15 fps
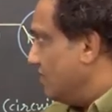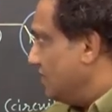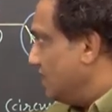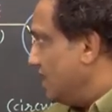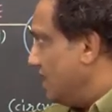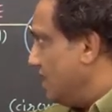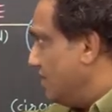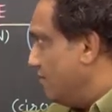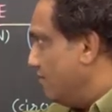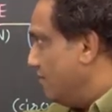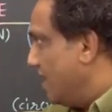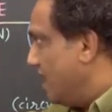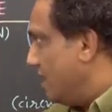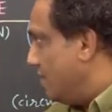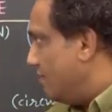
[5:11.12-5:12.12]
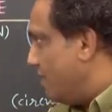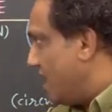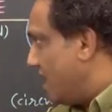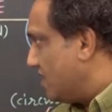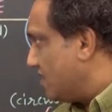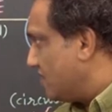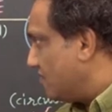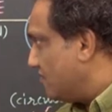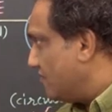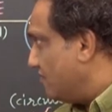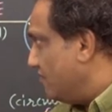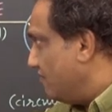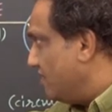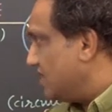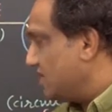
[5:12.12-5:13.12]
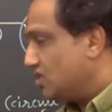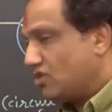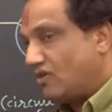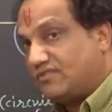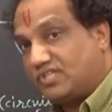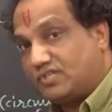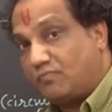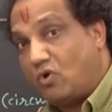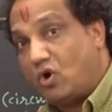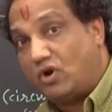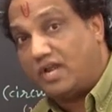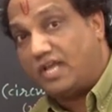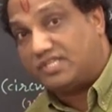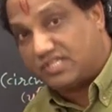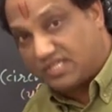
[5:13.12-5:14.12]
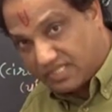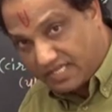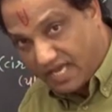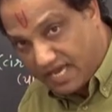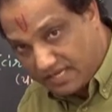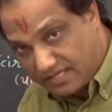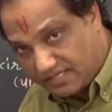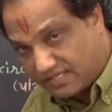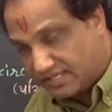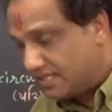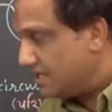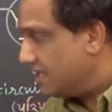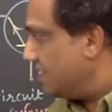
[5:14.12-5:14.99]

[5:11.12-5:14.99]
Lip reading: the middle part, which is of smallest size,